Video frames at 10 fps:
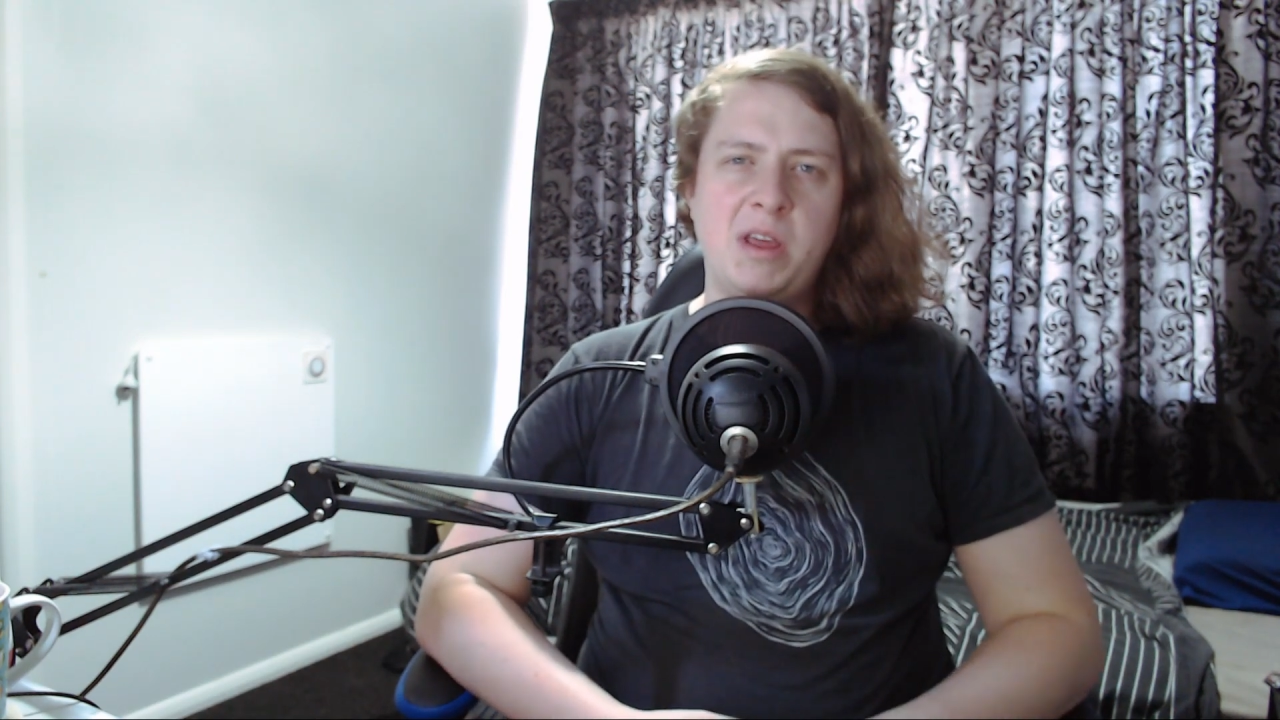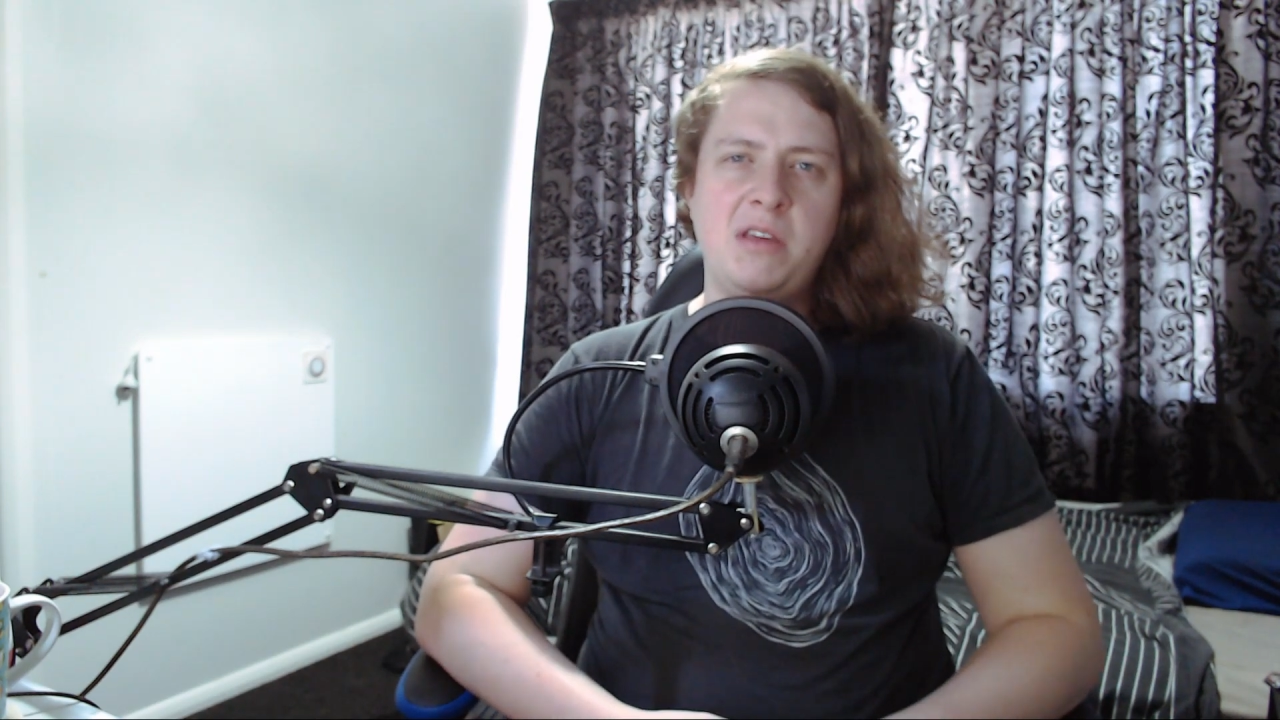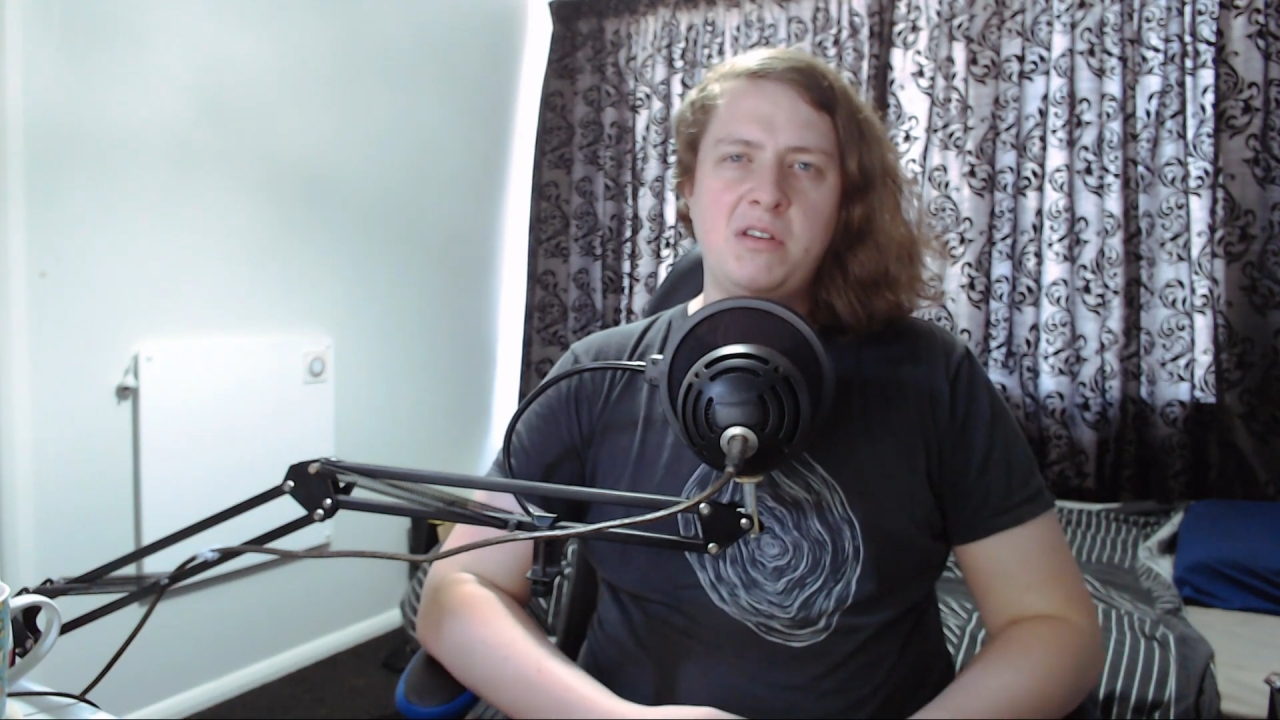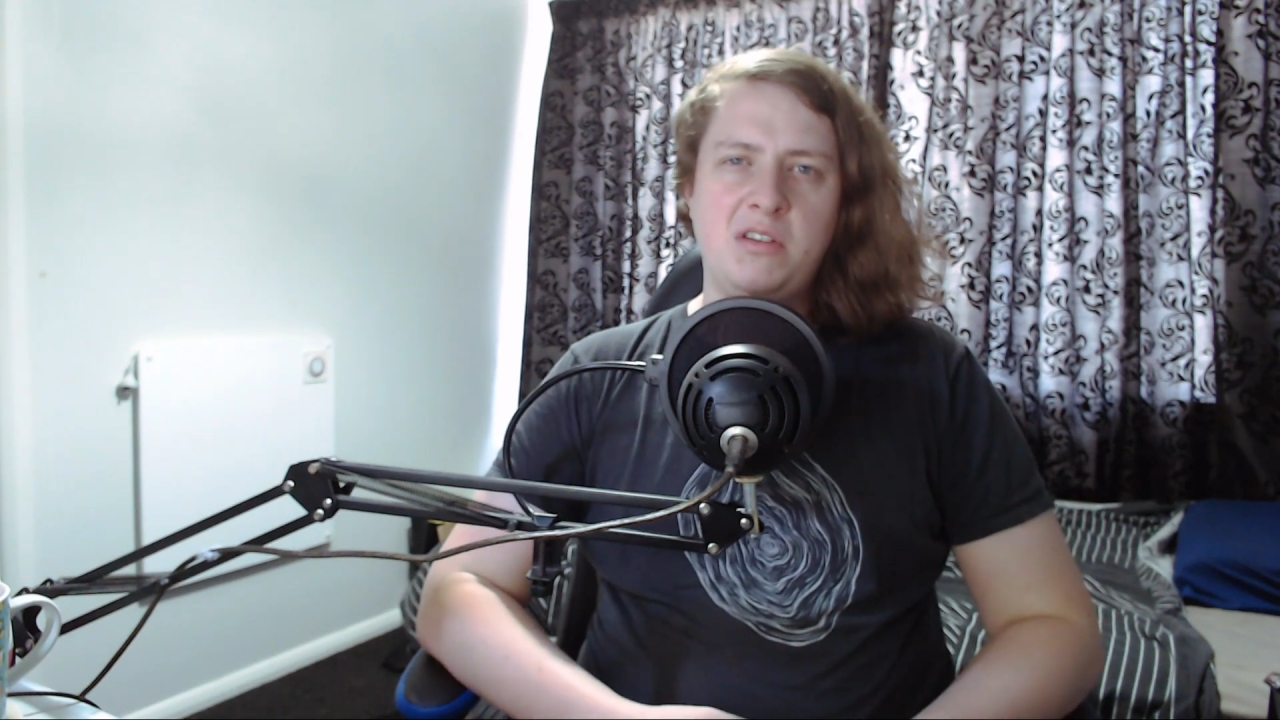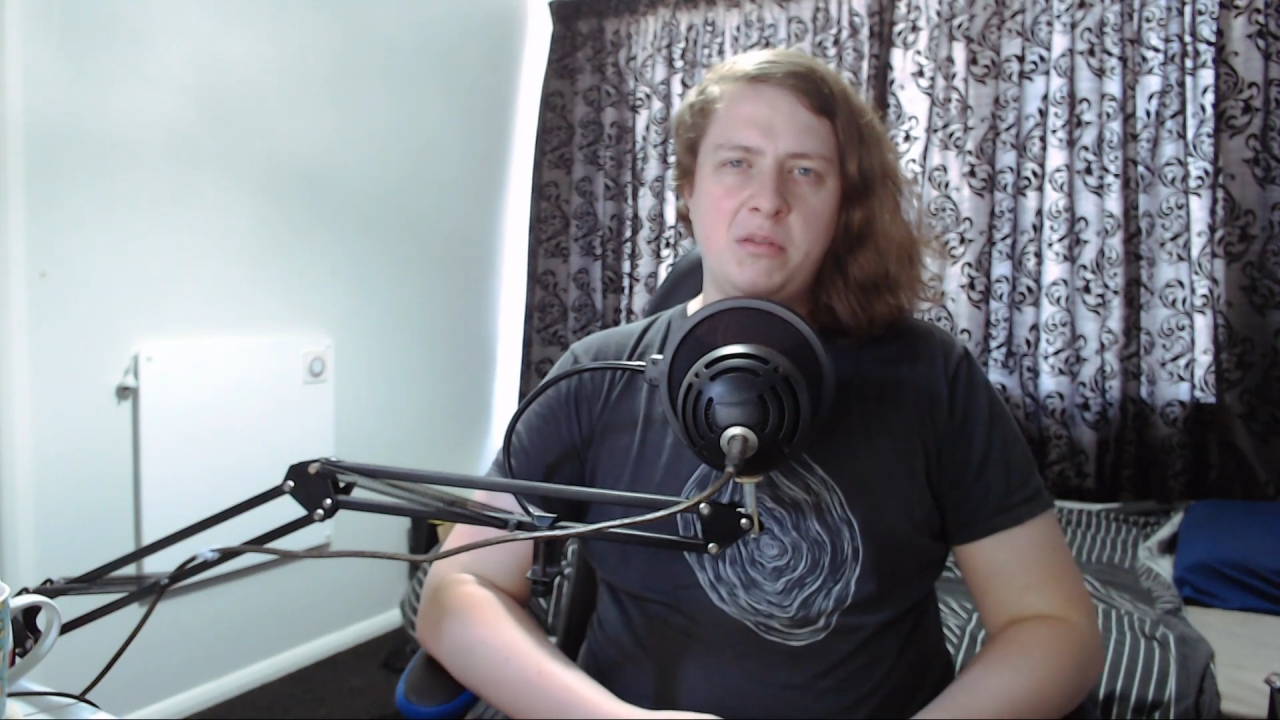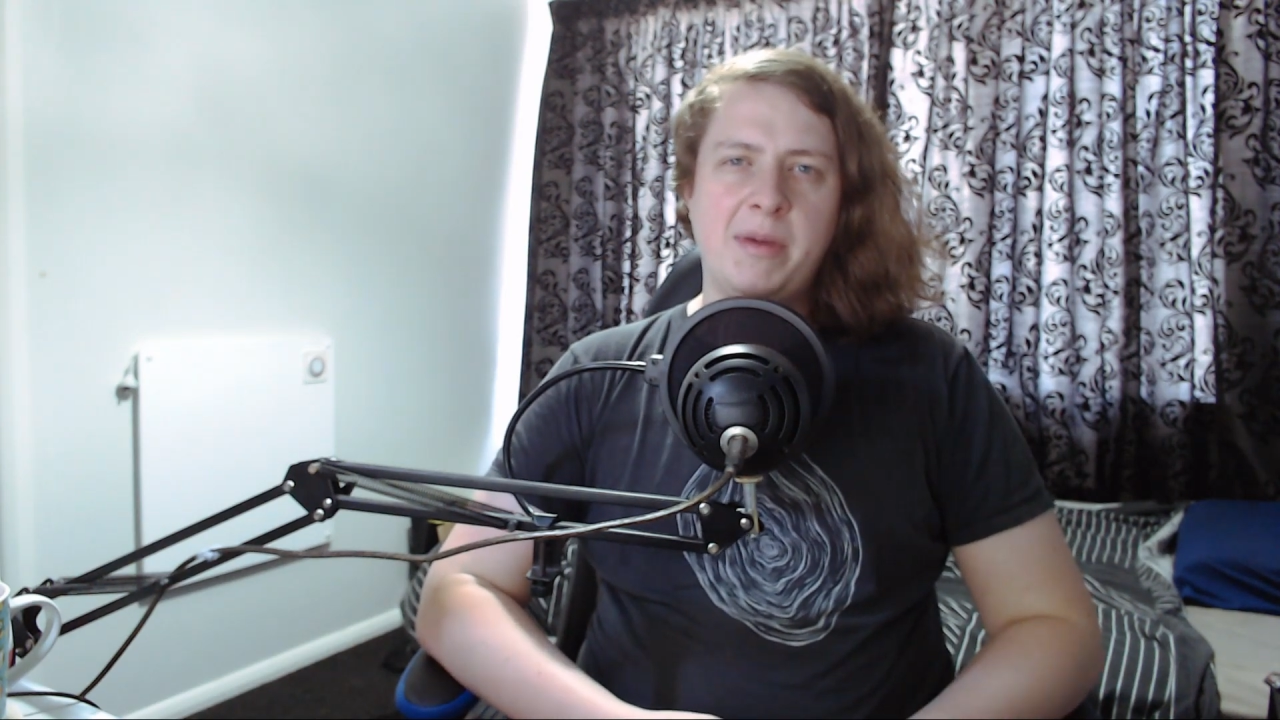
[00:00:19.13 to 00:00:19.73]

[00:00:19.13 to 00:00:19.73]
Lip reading: what you can do